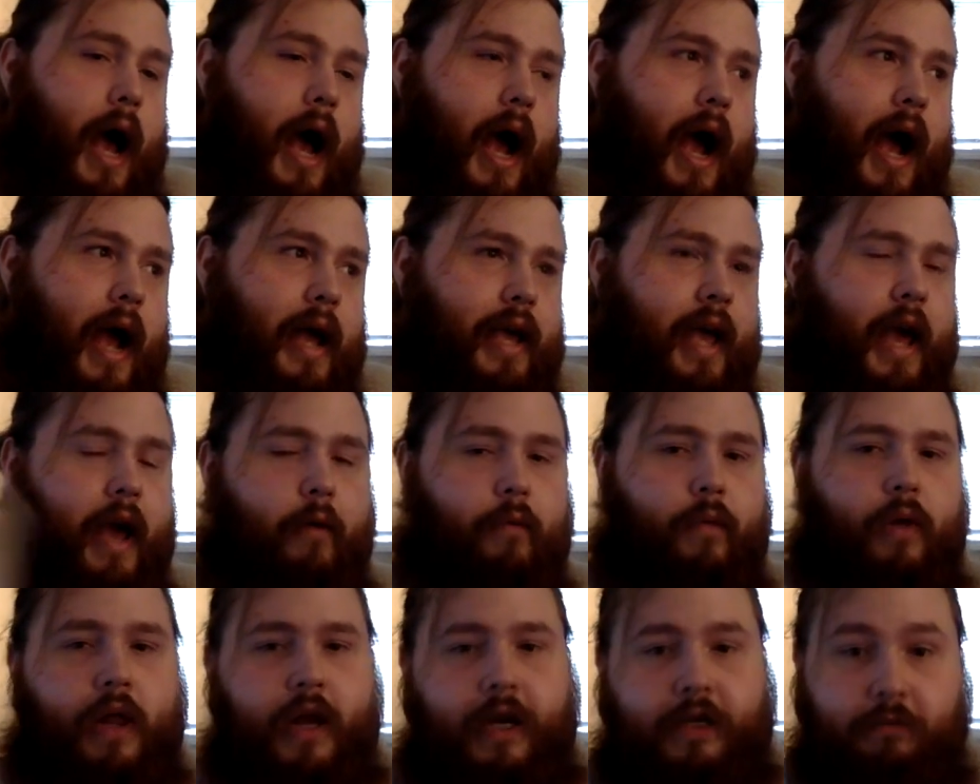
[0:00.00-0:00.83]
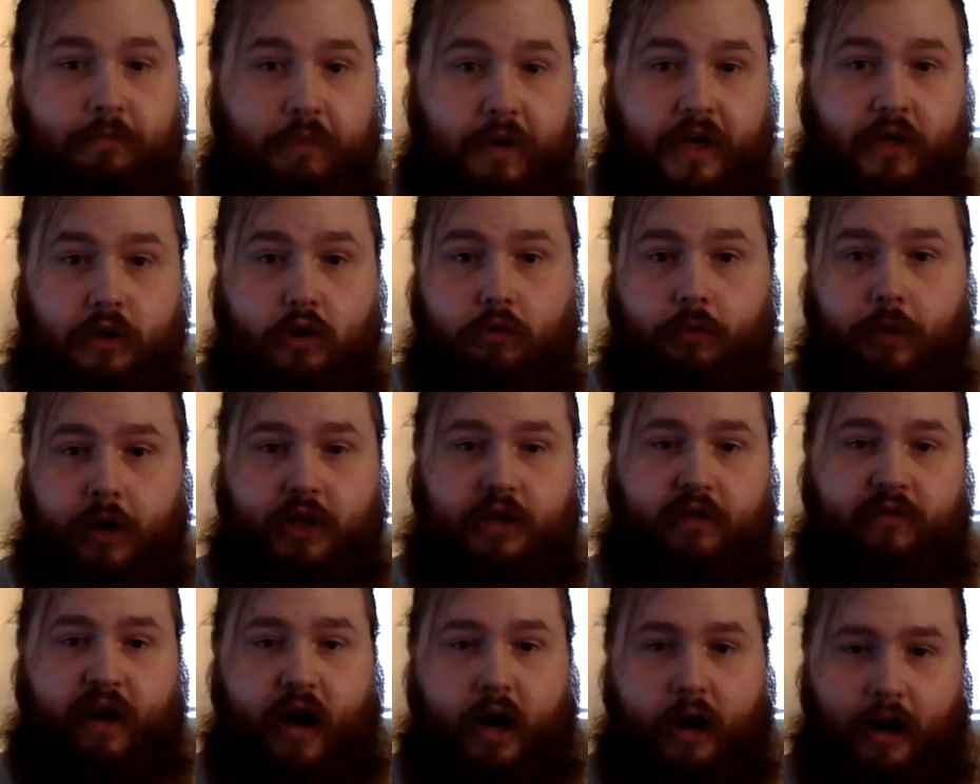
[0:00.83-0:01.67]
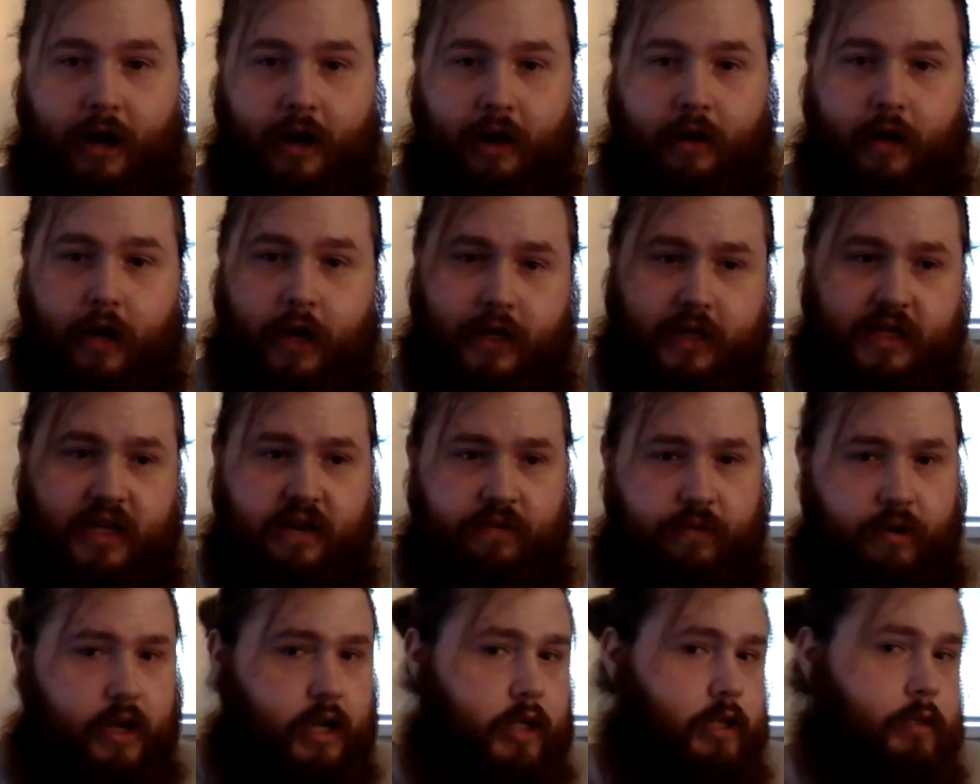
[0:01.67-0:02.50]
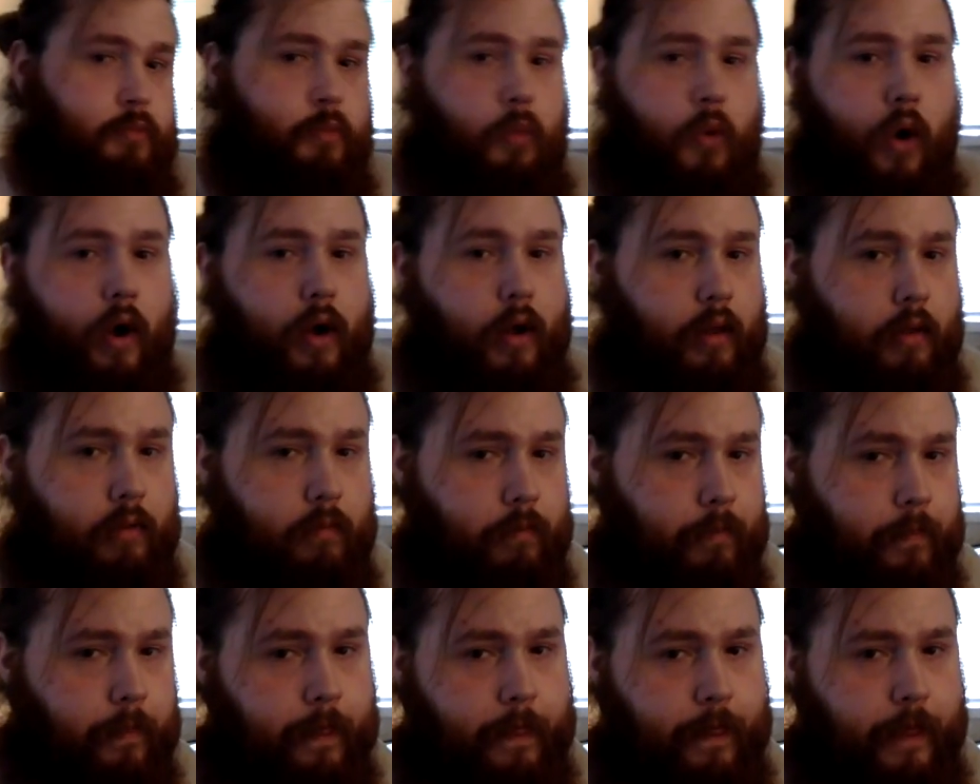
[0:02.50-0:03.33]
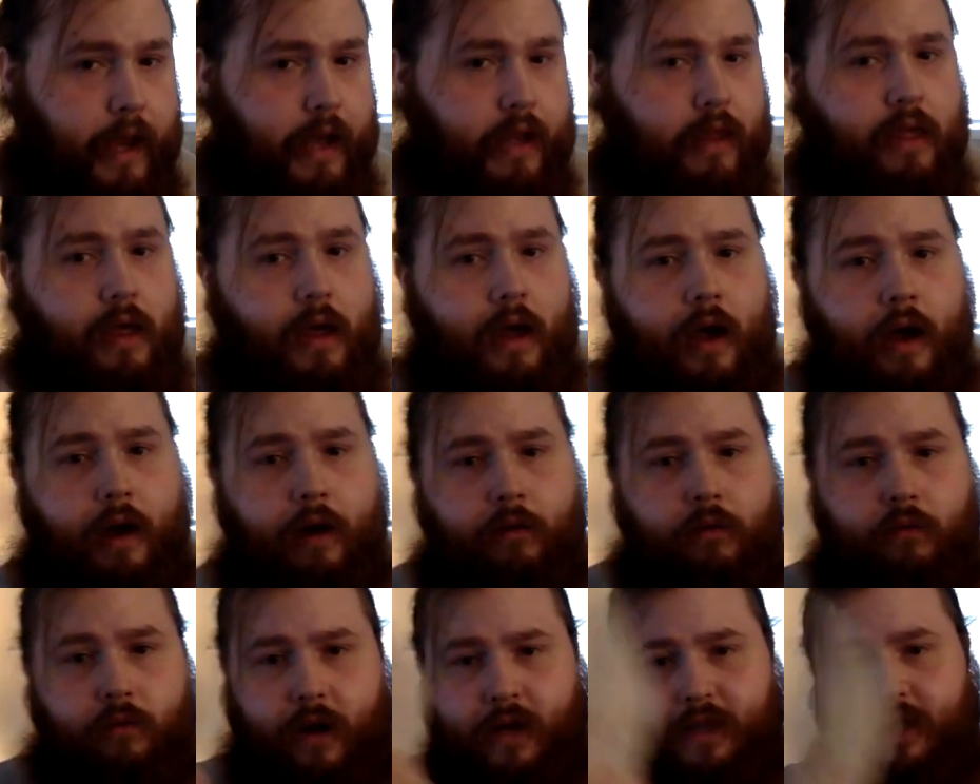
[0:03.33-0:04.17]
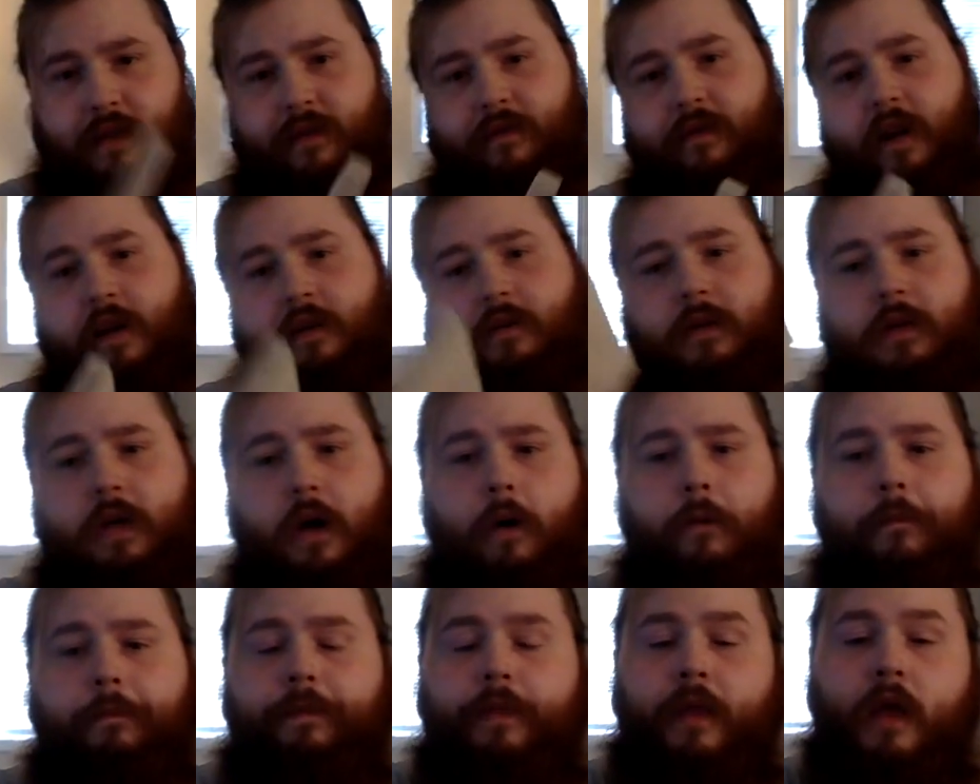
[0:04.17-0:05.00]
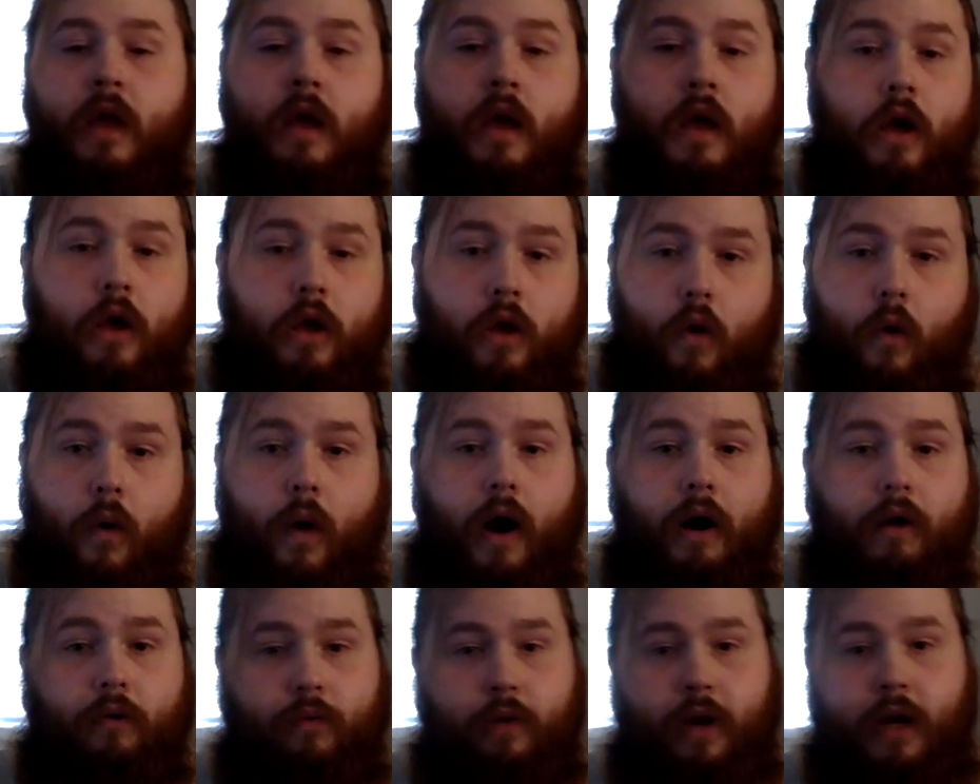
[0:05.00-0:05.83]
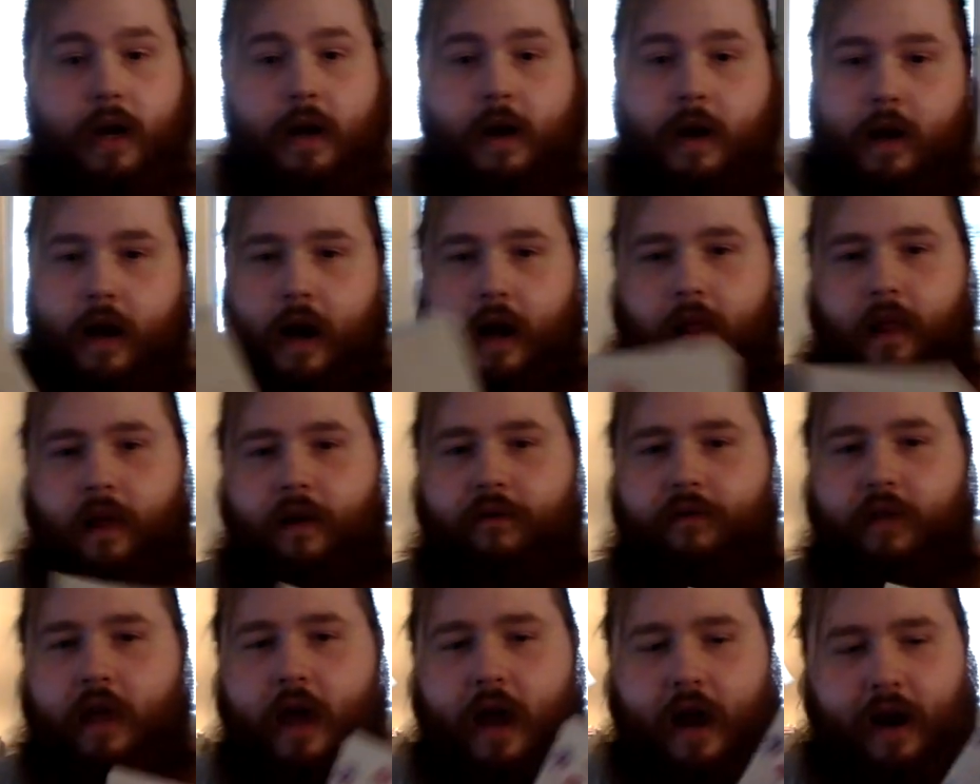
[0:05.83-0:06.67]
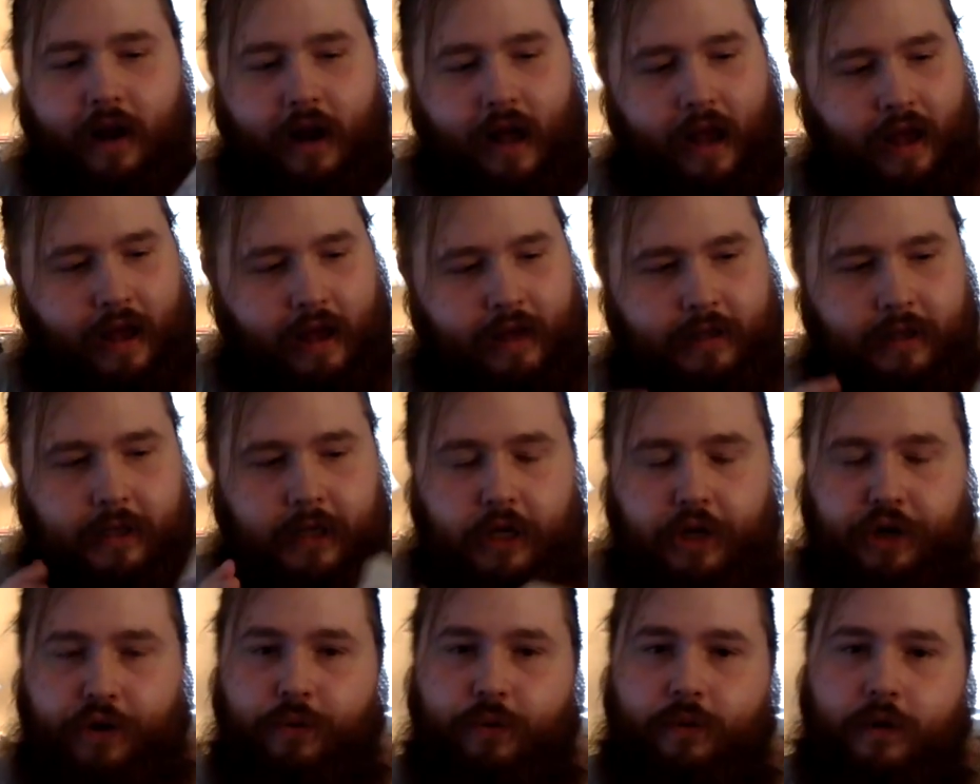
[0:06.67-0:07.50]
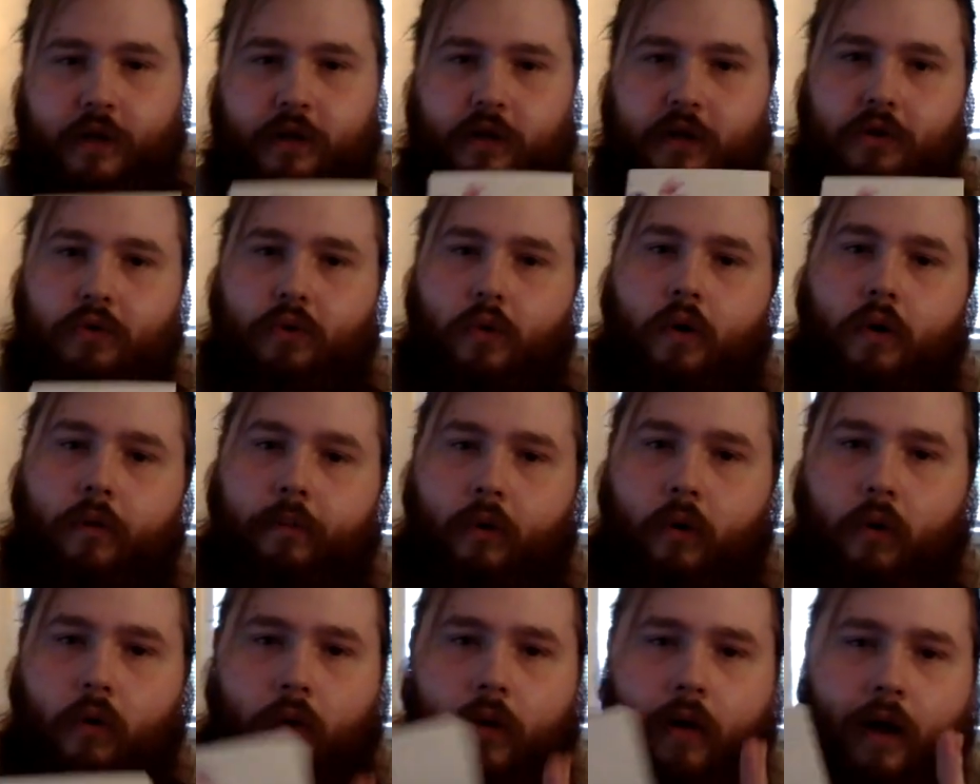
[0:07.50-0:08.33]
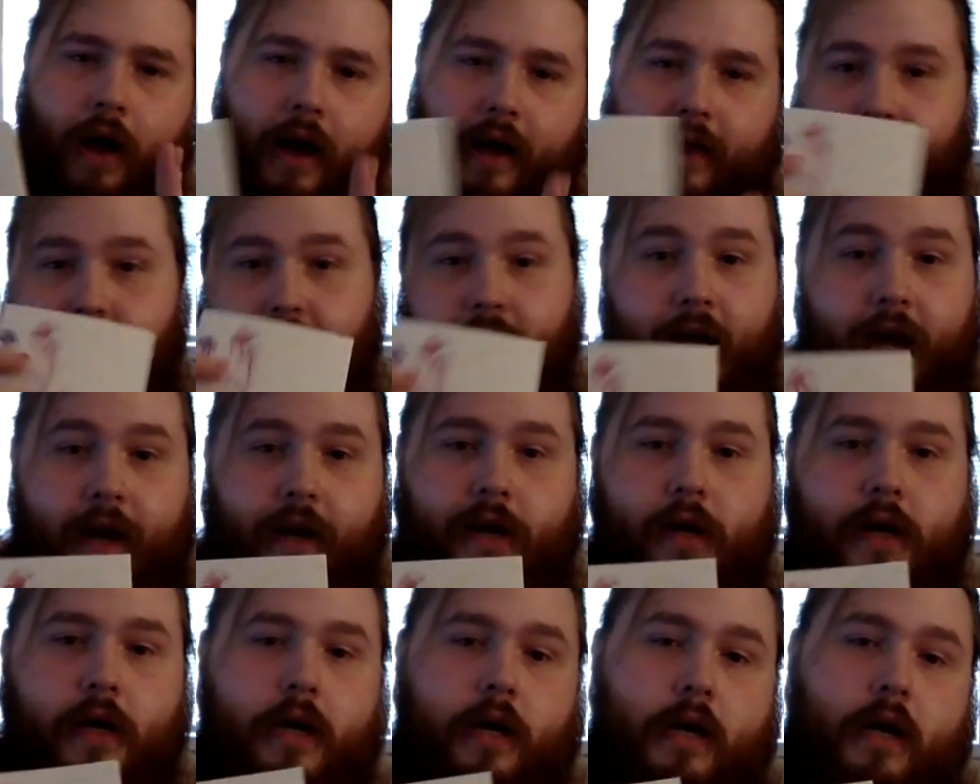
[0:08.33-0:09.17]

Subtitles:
I can't really explain too much about it because it would spoil the rest of it. So go on, read it. I love the ending. It's cute. It's adorable at the end.